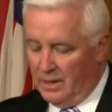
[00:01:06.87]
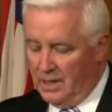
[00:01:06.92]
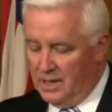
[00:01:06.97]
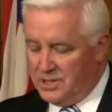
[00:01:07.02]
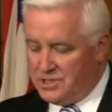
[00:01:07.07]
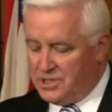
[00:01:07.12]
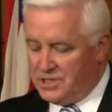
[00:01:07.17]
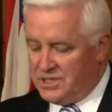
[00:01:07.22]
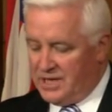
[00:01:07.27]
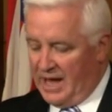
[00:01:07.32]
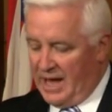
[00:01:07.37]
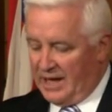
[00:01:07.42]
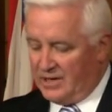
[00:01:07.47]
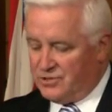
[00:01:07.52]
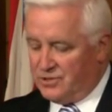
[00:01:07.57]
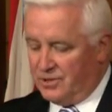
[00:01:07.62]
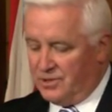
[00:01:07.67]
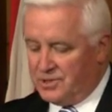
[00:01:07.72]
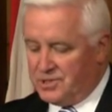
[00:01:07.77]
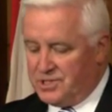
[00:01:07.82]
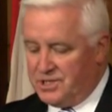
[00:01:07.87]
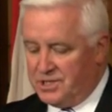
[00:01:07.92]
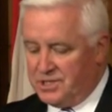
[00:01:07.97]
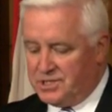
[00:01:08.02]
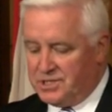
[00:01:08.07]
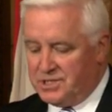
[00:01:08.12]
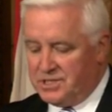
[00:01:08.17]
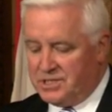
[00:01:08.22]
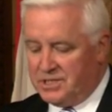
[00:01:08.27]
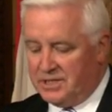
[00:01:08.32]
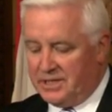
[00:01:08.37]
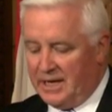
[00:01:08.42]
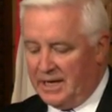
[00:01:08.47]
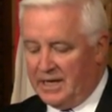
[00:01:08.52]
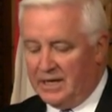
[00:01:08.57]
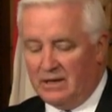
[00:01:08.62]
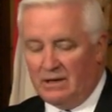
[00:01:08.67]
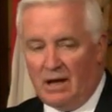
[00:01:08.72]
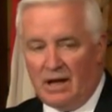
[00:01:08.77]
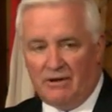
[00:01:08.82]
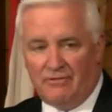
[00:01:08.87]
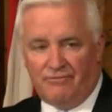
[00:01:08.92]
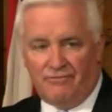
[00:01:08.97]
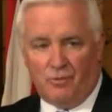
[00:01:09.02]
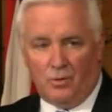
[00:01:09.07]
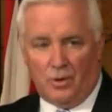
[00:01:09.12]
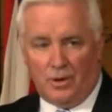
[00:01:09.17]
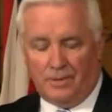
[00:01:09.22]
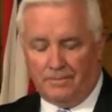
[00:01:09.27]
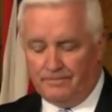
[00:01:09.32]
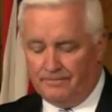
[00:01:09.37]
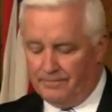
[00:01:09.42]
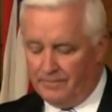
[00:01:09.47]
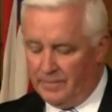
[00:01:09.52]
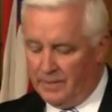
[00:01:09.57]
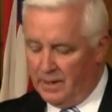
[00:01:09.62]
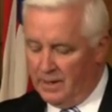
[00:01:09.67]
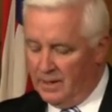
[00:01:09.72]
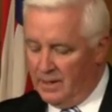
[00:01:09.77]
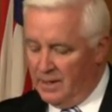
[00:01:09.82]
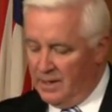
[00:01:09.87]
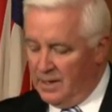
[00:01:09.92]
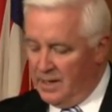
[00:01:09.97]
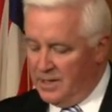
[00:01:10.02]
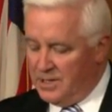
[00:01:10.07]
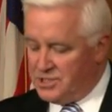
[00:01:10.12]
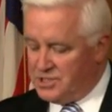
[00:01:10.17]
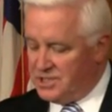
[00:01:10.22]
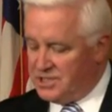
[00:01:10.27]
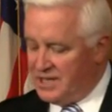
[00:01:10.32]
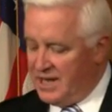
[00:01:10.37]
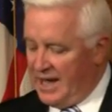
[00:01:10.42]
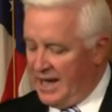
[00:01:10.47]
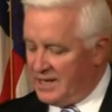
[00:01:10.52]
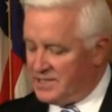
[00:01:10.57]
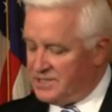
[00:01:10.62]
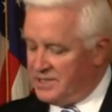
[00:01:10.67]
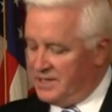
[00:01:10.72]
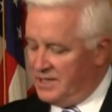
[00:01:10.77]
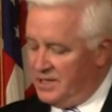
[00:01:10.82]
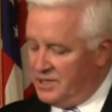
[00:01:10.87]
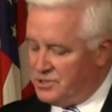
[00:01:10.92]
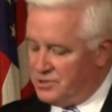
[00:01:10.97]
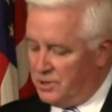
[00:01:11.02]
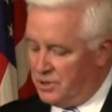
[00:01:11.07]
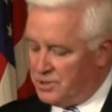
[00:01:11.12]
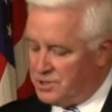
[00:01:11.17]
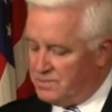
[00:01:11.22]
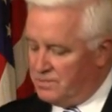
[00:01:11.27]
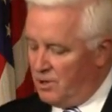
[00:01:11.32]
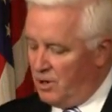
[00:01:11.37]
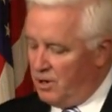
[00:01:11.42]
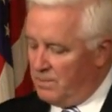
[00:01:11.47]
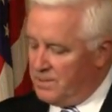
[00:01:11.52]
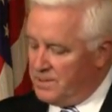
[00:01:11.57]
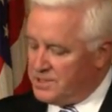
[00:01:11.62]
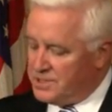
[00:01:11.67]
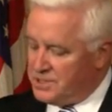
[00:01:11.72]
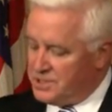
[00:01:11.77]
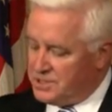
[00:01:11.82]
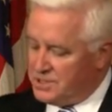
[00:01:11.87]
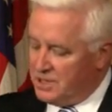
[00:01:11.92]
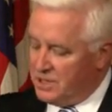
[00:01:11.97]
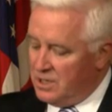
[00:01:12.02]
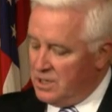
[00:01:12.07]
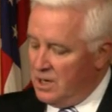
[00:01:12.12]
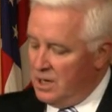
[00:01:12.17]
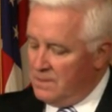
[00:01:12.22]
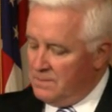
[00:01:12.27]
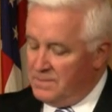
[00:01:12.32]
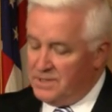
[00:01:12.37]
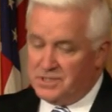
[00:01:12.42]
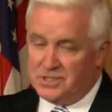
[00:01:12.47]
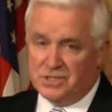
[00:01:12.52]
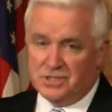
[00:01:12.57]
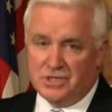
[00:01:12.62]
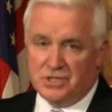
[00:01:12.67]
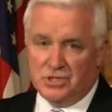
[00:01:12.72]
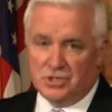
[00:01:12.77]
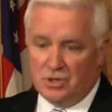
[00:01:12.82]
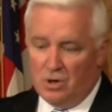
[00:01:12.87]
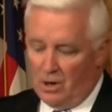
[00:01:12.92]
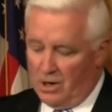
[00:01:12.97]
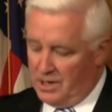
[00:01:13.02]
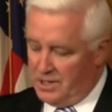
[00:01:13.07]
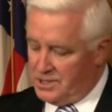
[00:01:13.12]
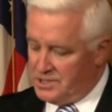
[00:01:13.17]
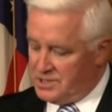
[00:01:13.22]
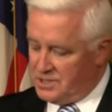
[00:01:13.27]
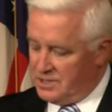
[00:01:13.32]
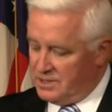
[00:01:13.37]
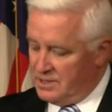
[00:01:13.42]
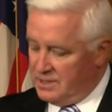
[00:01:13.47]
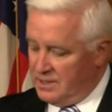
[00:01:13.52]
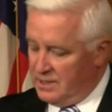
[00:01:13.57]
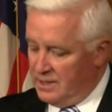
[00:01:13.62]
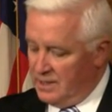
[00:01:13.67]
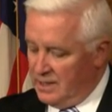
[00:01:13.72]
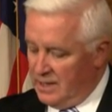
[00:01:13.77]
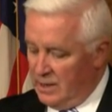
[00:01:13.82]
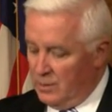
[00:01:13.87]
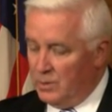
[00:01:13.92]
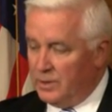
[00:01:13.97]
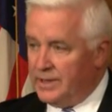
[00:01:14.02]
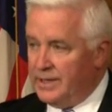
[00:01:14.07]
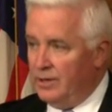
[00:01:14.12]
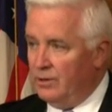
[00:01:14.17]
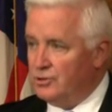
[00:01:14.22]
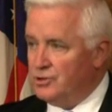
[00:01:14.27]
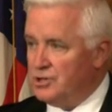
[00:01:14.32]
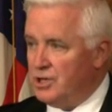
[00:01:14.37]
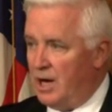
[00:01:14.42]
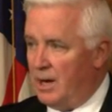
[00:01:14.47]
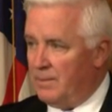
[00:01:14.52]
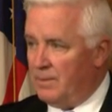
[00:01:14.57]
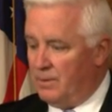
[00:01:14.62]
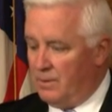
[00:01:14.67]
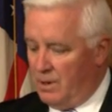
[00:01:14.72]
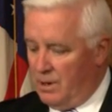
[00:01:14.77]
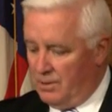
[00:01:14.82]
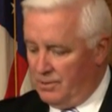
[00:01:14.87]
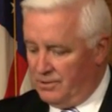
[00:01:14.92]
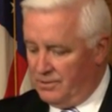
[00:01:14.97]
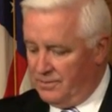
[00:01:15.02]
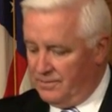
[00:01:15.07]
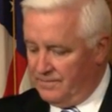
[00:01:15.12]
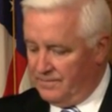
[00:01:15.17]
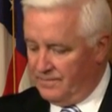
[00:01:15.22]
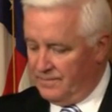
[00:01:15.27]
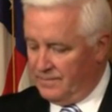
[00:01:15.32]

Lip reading: It is a tax on our citizens that they cannot afford. It is a tax that hits our small businesses hardest and will kill job growth.